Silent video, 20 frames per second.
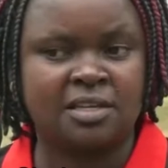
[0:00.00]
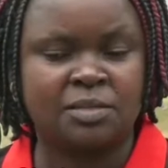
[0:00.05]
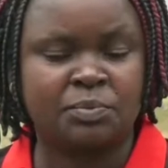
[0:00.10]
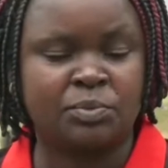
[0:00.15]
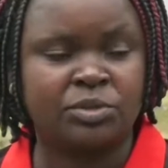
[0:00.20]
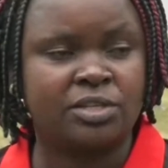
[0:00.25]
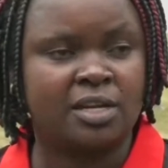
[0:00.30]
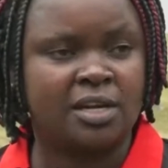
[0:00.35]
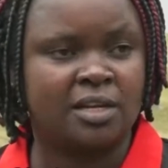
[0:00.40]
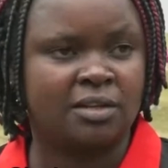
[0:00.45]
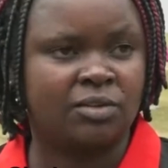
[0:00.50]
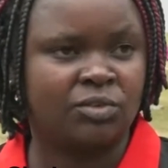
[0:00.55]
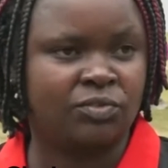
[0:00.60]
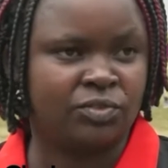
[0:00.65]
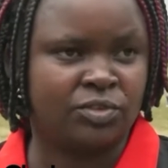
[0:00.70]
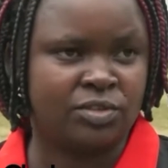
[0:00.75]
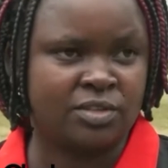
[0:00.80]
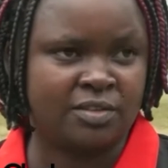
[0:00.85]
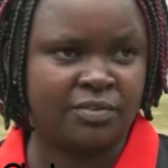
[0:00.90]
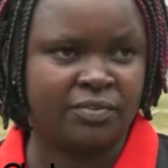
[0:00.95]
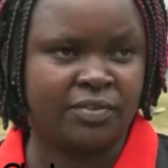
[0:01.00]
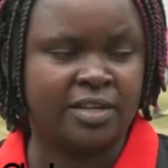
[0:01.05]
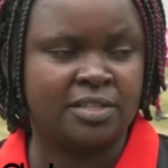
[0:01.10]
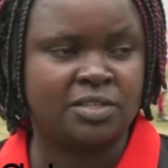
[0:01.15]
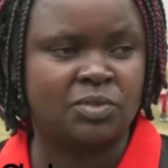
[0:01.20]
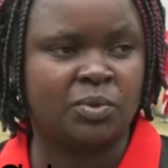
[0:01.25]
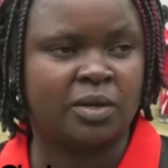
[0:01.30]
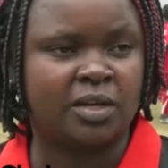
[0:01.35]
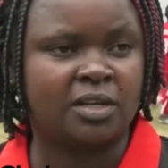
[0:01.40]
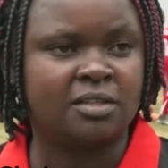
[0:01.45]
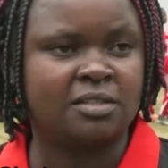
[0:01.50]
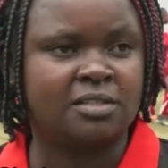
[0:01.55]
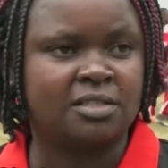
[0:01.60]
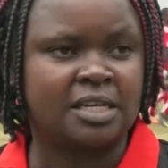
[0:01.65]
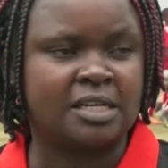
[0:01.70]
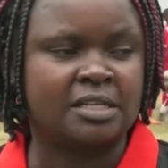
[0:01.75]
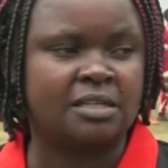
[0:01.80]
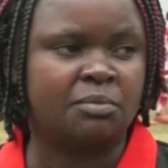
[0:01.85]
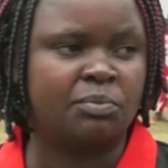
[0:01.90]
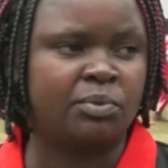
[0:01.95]
especially, of course, the first one,
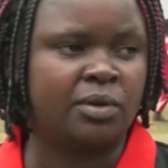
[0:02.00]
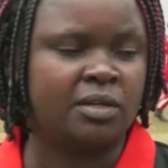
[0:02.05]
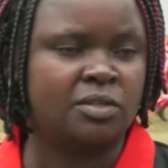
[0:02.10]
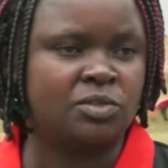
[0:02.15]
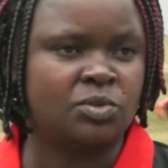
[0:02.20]
started playing